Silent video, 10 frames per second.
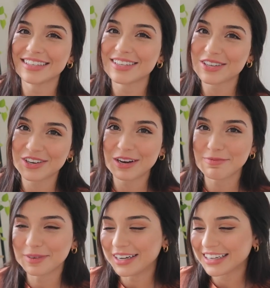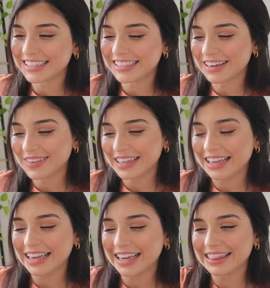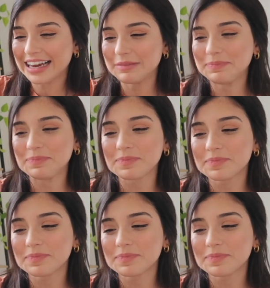this is a great book. Definitely get that.